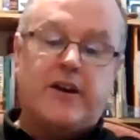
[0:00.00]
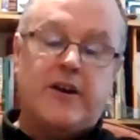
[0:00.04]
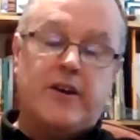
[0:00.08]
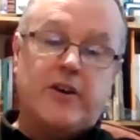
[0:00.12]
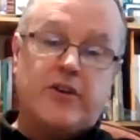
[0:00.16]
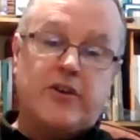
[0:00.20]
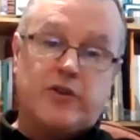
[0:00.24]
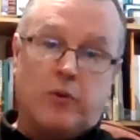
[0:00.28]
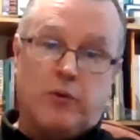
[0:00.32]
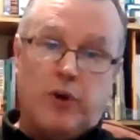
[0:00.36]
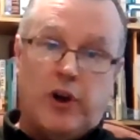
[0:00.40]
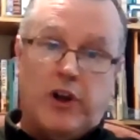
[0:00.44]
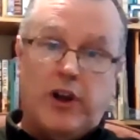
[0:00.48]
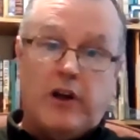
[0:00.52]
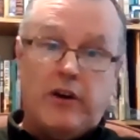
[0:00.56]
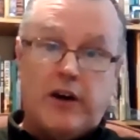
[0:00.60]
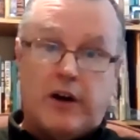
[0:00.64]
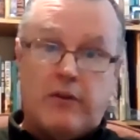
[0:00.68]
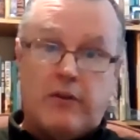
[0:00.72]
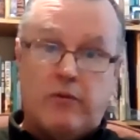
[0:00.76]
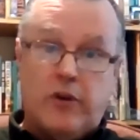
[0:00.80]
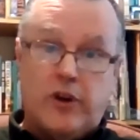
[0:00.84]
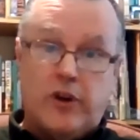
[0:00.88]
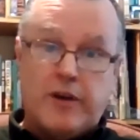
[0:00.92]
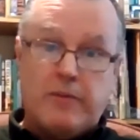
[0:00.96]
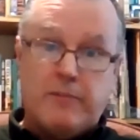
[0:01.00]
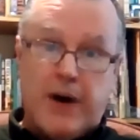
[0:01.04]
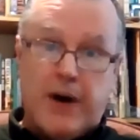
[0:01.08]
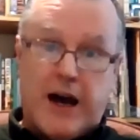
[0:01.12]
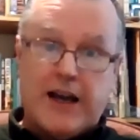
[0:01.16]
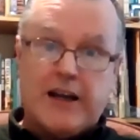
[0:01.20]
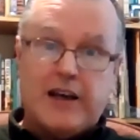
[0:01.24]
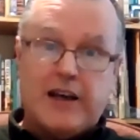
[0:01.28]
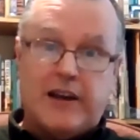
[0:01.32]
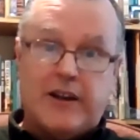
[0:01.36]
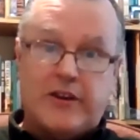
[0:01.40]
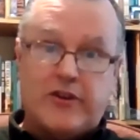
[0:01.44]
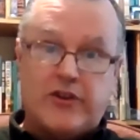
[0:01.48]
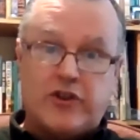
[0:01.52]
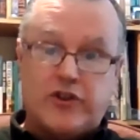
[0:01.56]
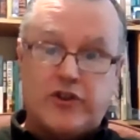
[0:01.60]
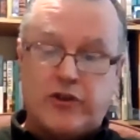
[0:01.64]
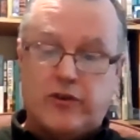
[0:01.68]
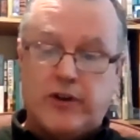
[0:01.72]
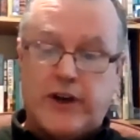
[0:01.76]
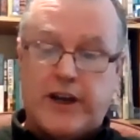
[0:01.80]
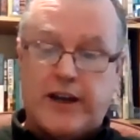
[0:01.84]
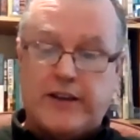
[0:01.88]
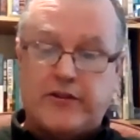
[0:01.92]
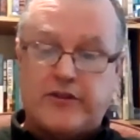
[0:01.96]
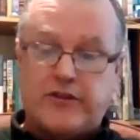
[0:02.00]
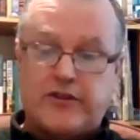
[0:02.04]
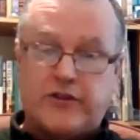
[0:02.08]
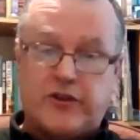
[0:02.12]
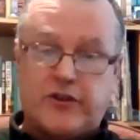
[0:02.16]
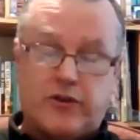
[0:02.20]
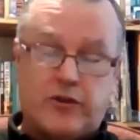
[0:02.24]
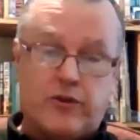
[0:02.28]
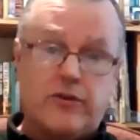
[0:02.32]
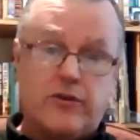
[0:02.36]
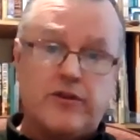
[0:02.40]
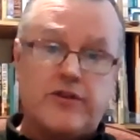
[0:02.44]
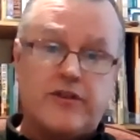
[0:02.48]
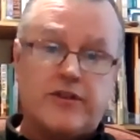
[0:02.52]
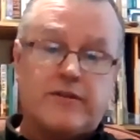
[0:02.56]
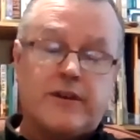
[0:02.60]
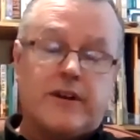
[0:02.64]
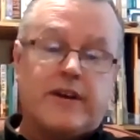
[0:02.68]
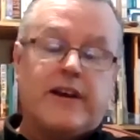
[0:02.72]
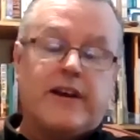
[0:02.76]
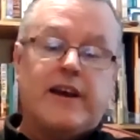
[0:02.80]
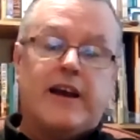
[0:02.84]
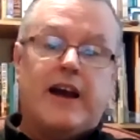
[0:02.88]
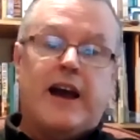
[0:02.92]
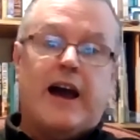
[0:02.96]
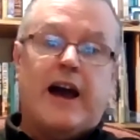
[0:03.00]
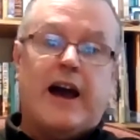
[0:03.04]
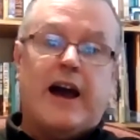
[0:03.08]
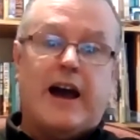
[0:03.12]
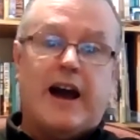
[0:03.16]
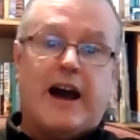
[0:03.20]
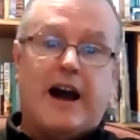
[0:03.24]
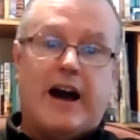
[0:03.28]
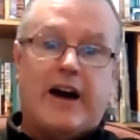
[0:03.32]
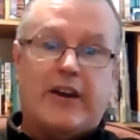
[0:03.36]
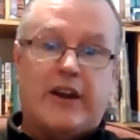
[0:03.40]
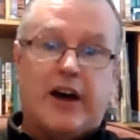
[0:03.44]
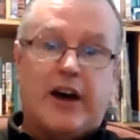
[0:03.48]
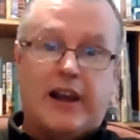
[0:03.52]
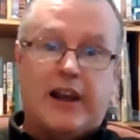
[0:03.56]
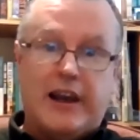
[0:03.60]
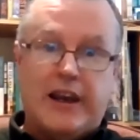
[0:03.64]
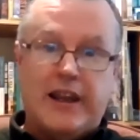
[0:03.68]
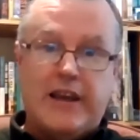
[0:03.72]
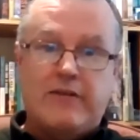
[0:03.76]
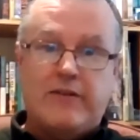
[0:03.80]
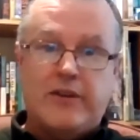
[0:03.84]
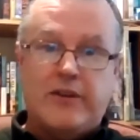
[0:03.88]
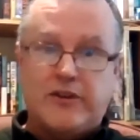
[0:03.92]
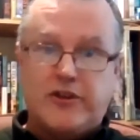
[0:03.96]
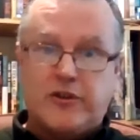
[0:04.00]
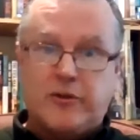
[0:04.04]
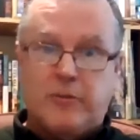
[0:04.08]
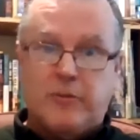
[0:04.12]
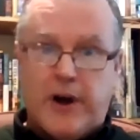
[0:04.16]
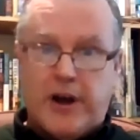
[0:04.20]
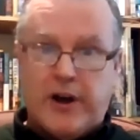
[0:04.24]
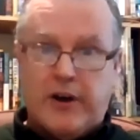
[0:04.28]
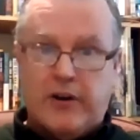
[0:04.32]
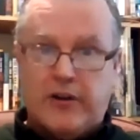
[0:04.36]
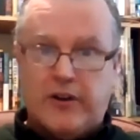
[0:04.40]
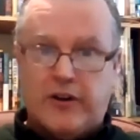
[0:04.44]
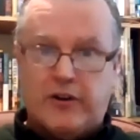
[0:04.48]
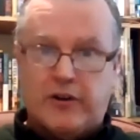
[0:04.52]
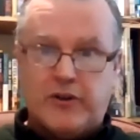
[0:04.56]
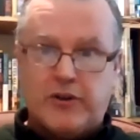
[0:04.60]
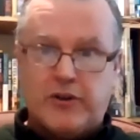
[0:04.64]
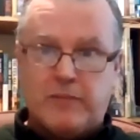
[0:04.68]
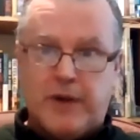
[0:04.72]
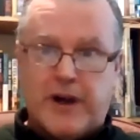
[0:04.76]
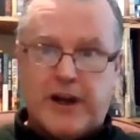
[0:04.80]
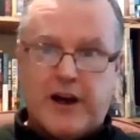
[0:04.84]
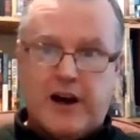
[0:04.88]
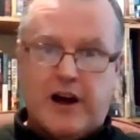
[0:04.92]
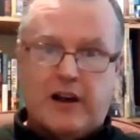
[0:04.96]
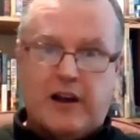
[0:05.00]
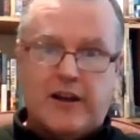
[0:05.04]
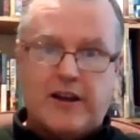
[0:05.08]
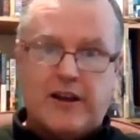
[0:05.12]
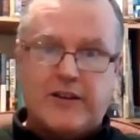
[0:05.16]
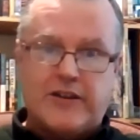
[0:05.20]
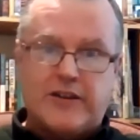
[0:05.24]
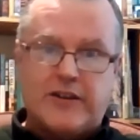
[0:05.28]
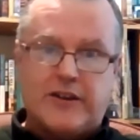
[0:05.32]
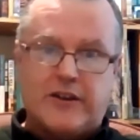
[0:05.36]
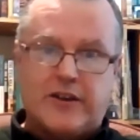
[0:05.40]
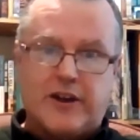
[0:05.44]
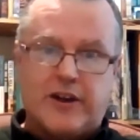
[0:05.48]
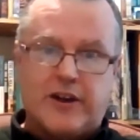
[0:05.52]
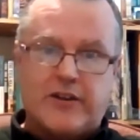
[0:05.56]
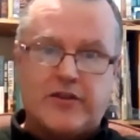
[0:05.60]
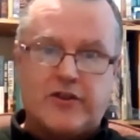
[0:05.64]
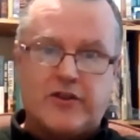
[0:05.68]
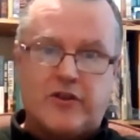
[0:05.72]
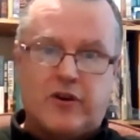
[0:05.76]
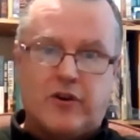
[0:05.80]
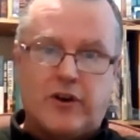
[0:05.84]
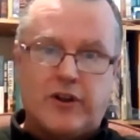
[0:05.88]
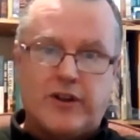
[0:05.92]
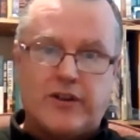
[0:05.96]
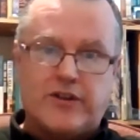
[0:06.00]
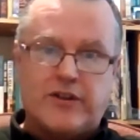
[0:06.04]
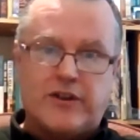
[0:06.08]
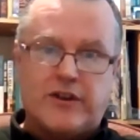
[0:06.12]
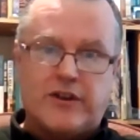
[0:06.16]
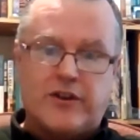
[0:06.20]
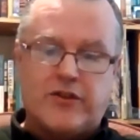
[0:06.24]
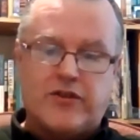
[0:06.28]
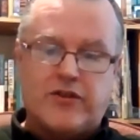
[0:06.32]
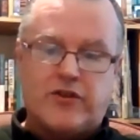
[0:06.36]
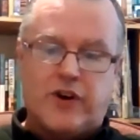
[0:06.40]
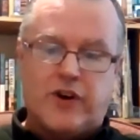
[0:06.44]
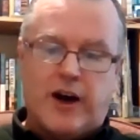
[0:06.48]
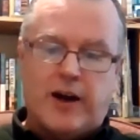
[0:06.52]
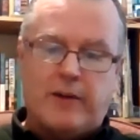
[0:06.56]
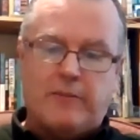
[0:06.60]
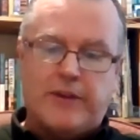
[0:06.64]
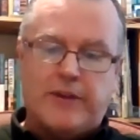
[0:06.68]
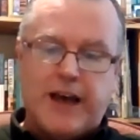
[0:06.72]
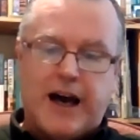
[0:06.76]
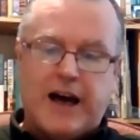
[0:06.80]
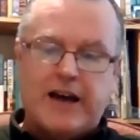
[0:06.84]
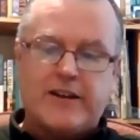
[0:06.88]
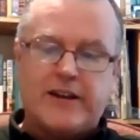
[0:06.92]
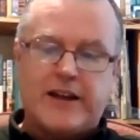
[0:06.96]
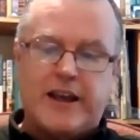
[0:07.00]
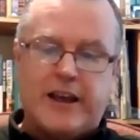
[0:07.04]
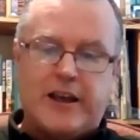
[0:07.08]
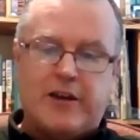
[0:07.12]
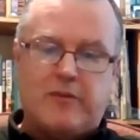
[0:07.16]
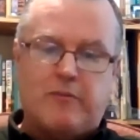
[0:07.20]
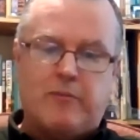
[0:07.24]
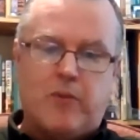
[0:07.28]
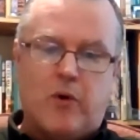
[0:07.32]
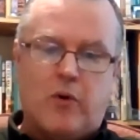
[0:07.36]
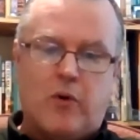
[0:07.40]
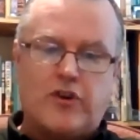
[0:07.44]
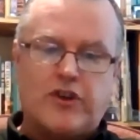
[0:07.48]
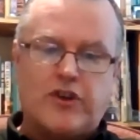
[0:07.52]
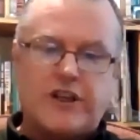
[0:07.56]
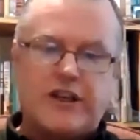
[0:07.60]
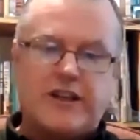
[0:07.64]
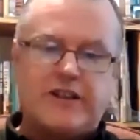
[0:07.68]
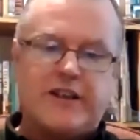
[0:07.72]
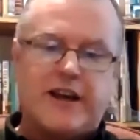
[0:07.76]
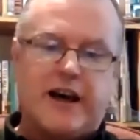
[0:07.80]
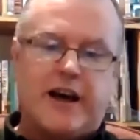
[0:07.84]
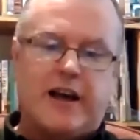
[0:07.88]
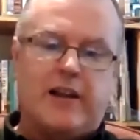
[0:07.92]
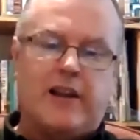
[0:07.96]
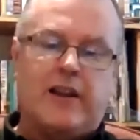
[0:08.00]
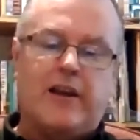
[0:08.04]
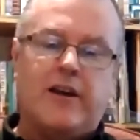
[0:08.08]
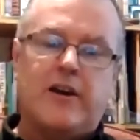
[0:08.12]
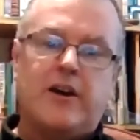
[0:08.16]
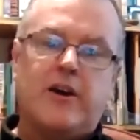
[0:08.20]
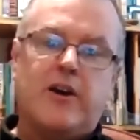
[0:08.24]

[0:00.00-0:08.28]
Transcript: So a running battle ensues, and I'll leave it to my colleagues, the other historians, to describe that in more detail.